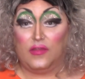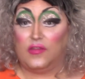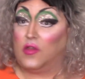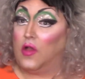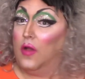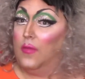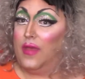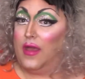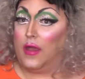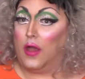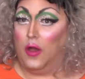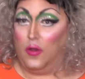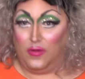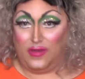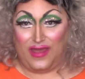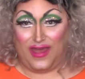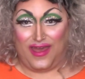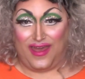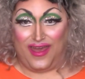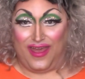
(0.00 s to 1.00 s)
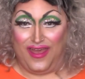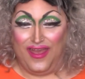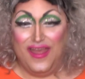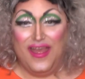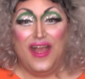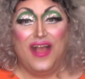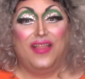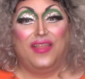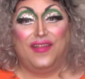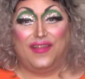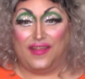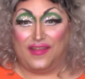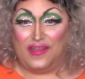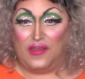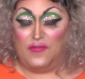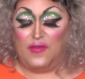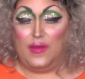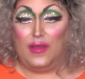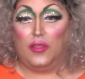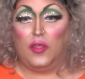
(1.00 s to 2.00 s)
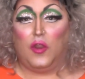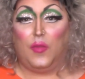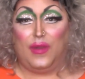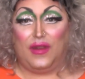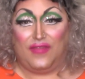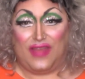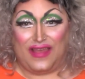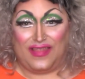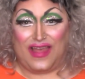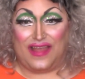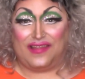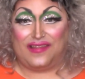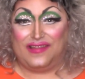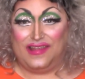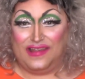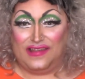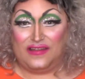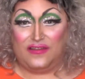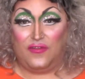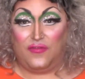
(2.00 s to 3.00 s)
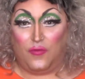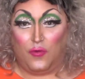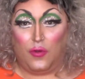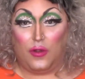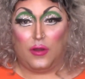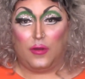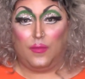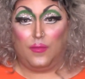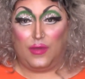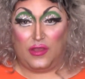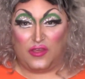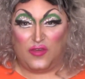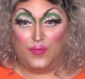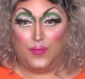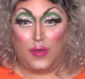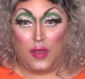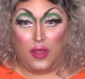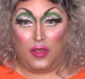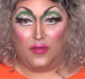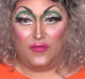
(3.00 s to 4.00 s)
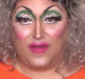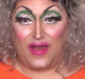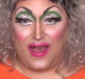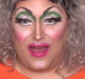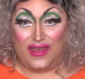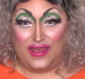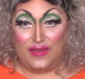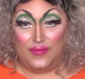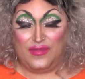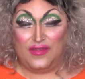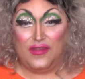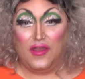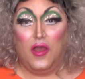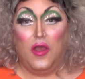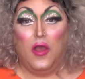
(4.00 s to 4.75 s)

So I'm like, okay, this is giving me a little bit of like that season 4 bitch ball vibes.